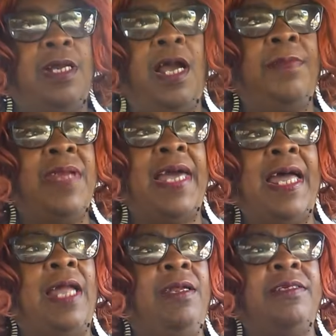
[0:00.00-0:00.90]
I'm not
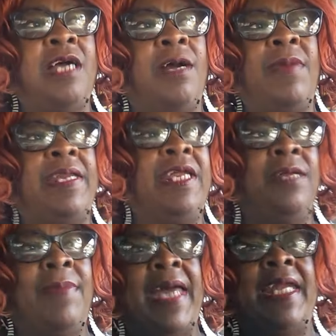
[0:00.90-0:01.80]
out here talking about
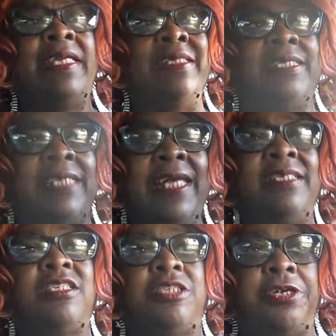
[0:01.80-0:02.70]
anybody
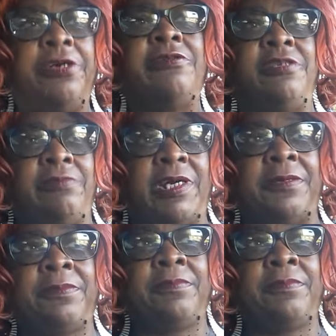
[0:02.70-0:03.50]
deceased children.